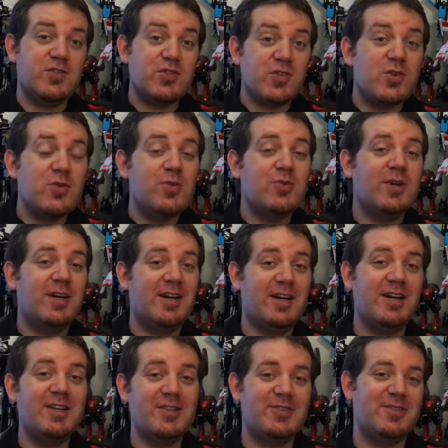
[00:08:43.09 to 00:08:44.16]

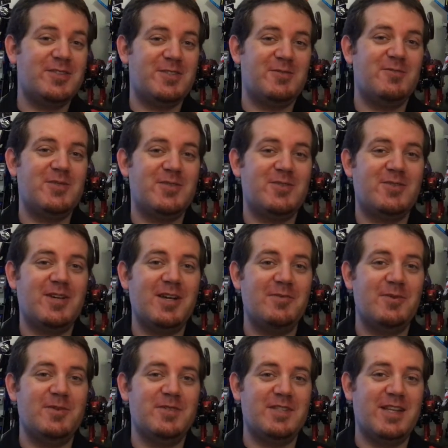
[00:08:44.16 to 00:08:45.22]
200
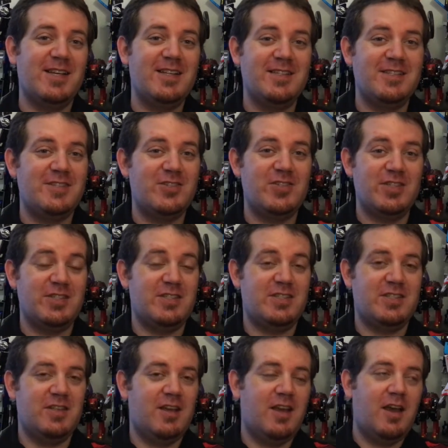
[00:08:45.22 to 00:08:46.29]
subscribers. That is
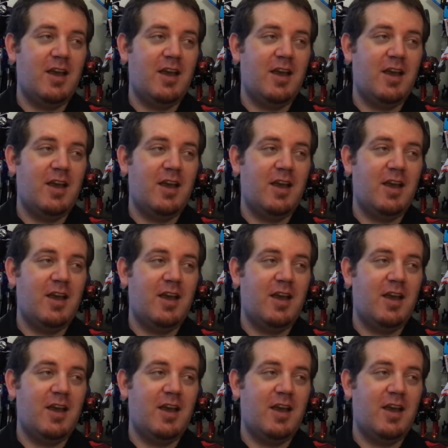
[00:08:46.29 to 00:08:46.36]
just...